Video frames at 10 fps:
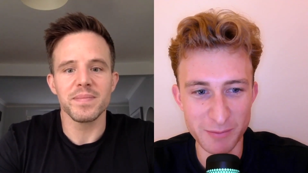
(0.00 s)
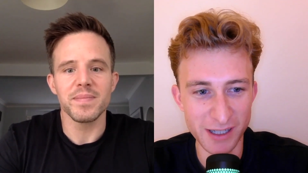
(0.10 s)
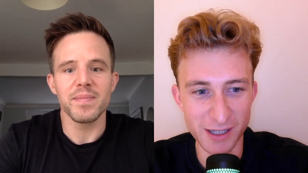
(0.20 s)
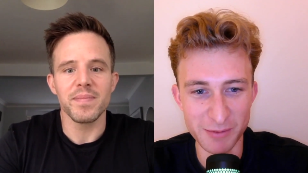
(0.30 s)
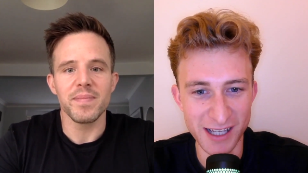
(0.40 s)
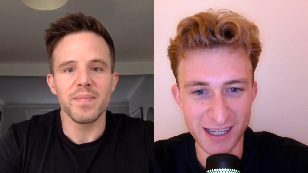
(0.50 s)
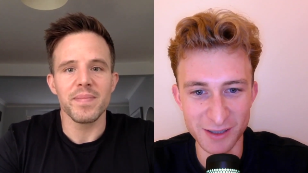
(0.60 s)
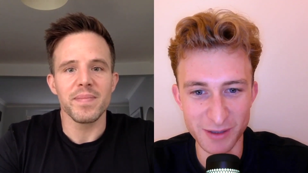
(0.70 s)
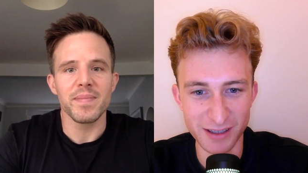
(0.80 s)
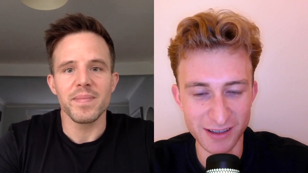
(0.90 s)
Speaker 1: pick up a
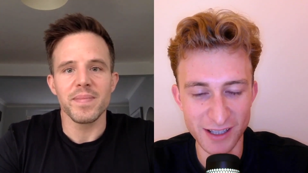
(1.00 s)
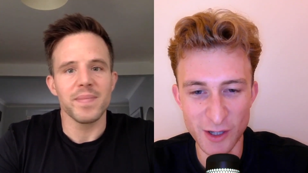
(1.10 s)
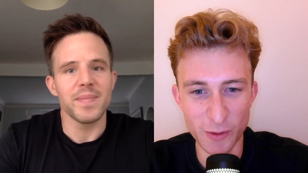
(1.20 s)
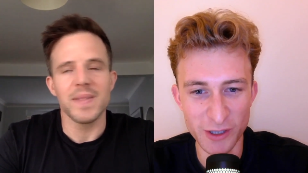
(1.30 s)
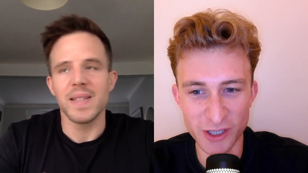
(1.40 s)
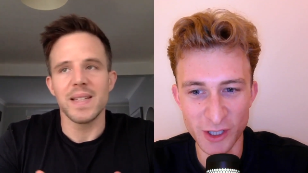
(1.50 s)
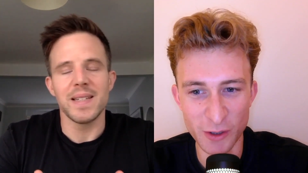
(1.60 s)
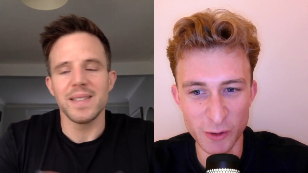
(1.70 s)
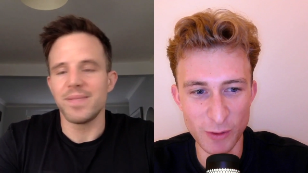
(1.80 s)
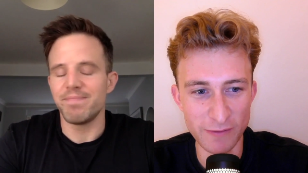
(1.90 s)
kettlebell. They always just
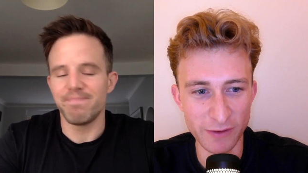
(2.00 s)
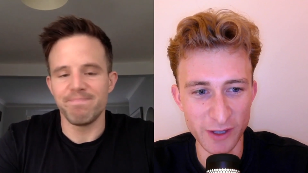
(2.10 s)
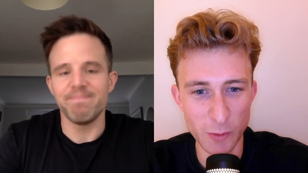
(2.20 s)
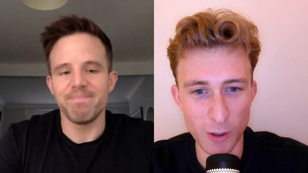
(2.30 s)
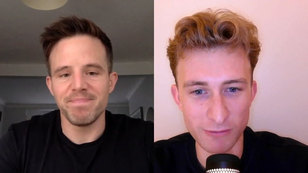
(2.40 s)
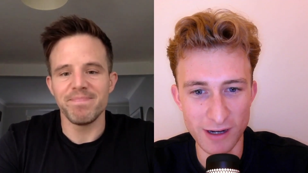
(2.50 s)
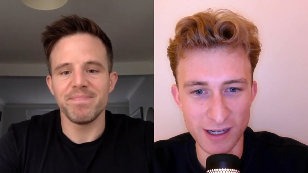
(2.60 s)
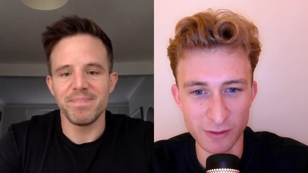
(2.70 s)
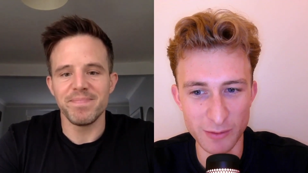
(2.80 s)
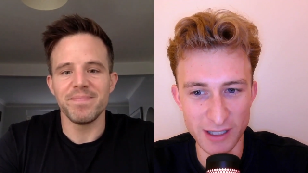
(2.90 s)
go straight for the squat
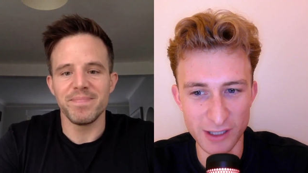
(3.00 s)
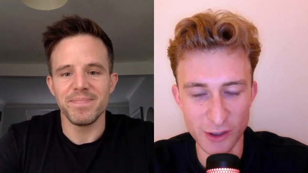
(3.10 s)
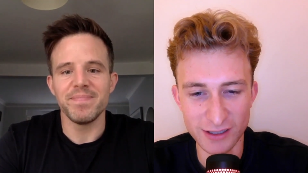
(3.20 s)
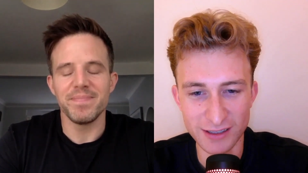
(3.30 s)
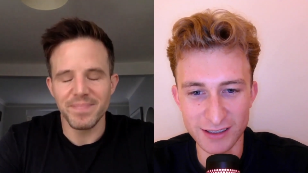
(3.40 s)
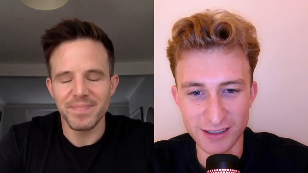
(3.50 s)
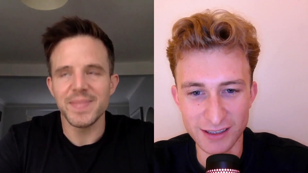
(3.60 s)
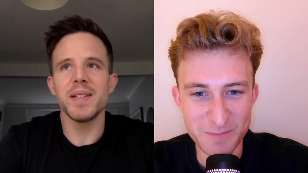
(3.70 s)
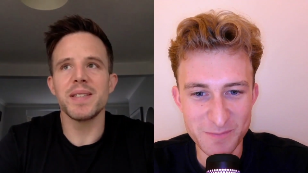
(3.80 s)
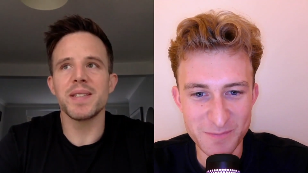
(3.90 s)
rack or the bench.
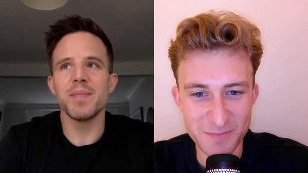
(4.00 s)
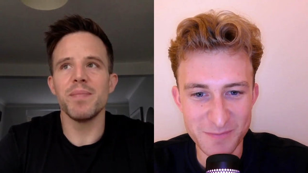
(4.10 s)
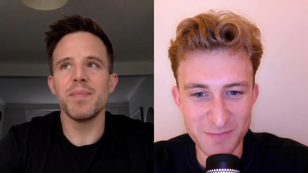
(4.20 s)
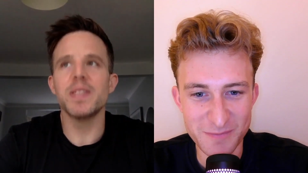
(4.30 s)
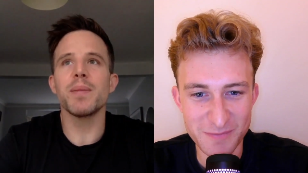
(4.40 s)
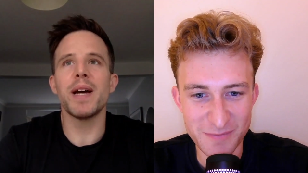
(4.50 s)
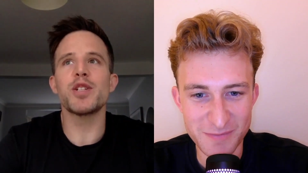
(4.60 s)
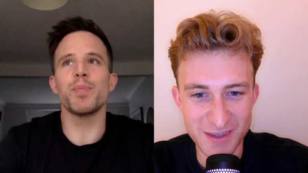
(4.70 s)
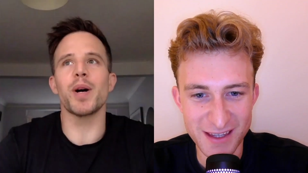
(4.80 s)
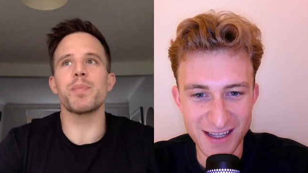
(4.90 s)
It's a it's a
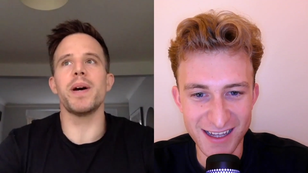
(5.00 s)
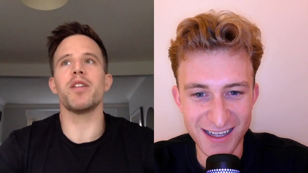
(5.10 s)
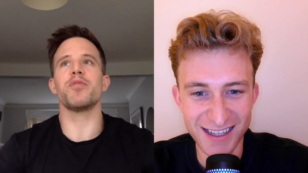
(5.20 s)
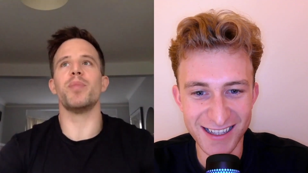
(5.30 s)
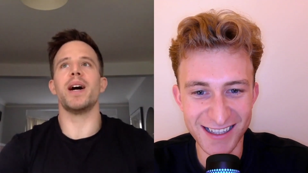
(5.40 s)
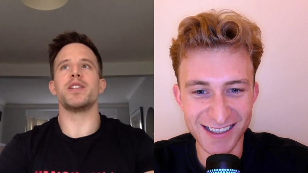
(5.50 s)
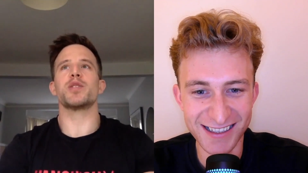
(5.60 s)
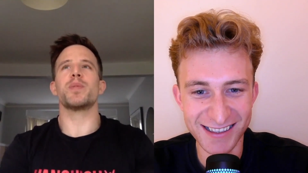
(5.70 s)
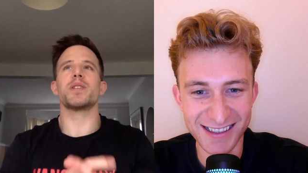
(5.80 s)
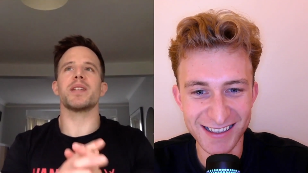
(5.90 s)
major bugbear of mine
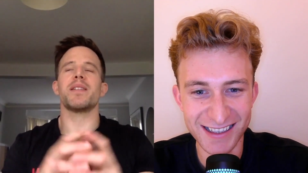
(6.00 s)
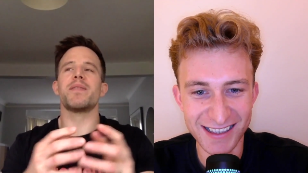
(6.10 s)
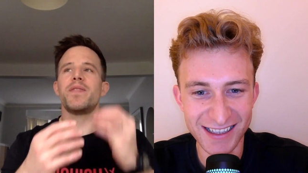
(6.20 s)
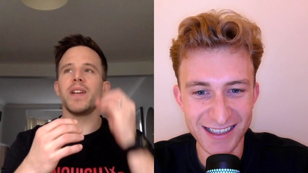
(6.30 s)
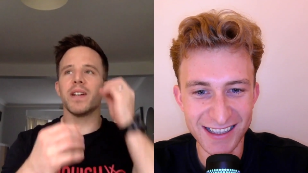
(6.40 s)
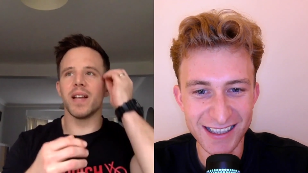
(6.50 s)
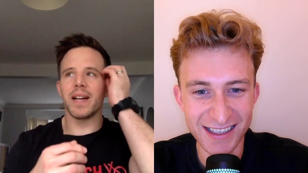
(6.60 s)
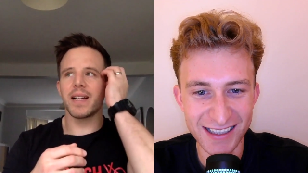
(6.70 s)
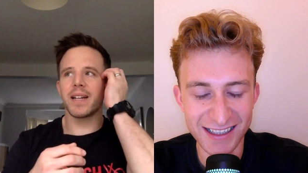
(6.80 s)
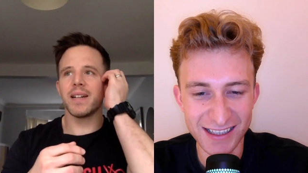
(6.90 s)
Speaker 2: just because I feel
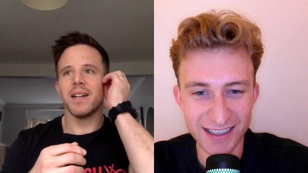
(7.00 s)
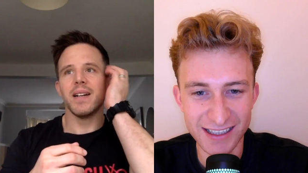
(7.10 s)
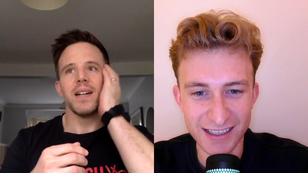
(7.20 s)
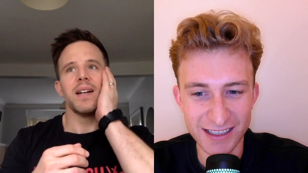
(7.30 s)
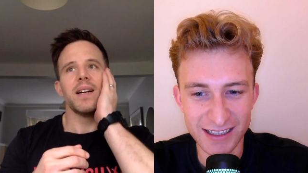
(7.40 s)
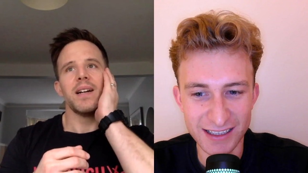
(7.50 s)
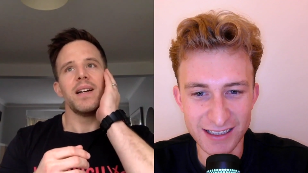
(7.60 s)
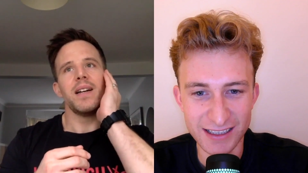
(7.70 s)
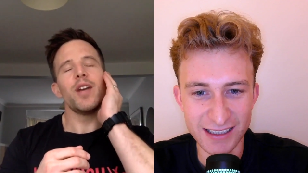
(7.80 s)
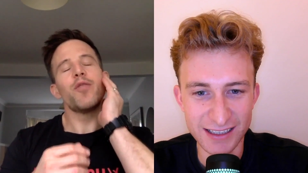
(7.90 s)
like
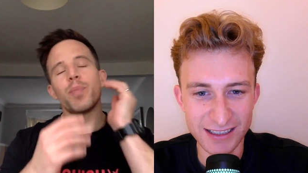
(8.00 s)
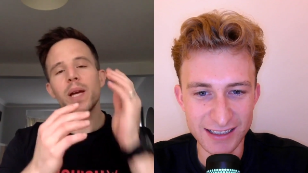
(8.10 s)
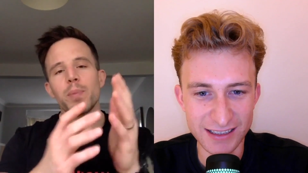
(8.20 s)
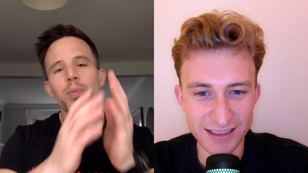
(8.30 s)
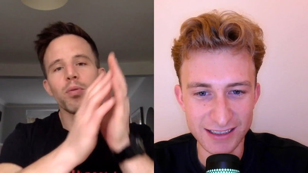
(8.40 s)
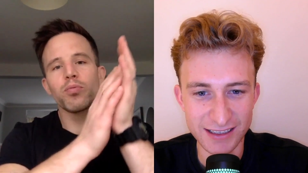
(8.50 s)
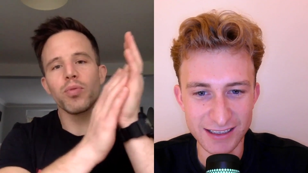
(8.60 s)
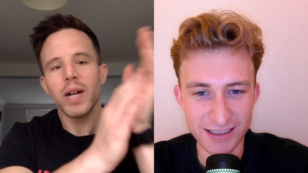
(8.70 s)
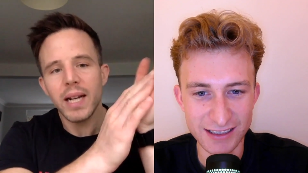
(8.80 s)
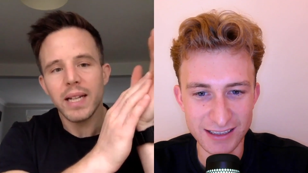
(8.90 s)
if people
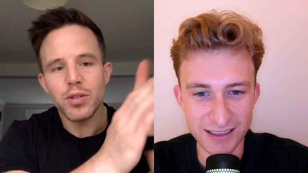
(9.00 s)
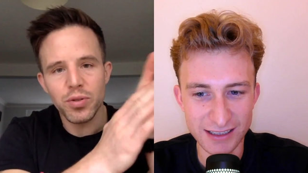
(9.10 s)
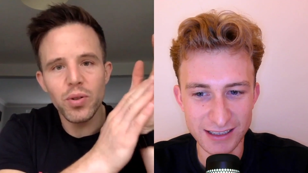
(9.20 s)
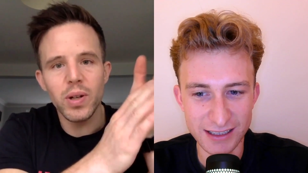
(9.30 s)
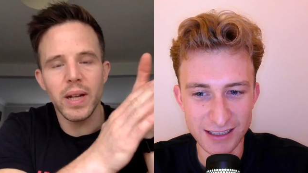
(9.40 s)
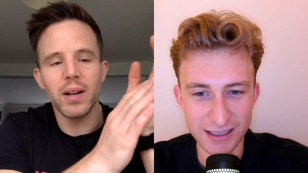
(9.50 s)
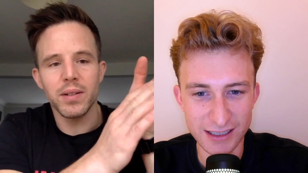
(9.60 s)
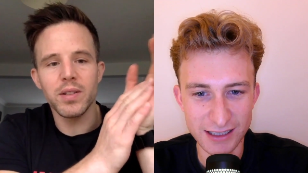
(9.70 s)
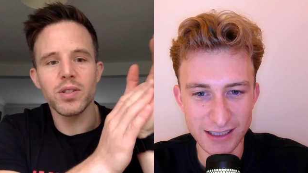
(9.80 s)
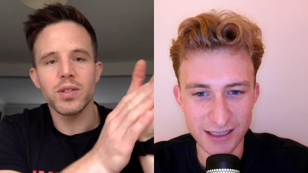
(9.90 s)
really truly
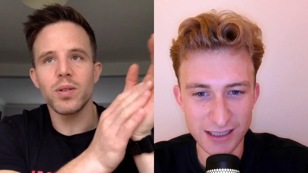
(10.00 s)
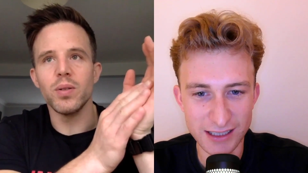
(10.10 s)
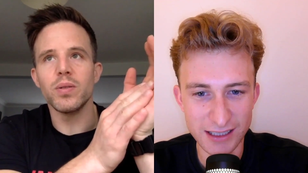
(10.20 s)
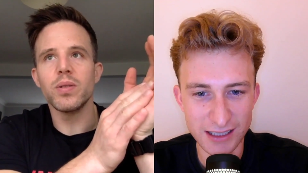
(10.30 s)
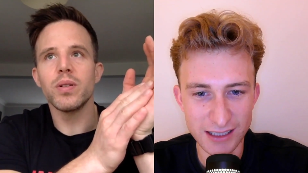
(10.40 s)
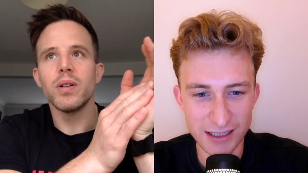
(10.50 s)
understood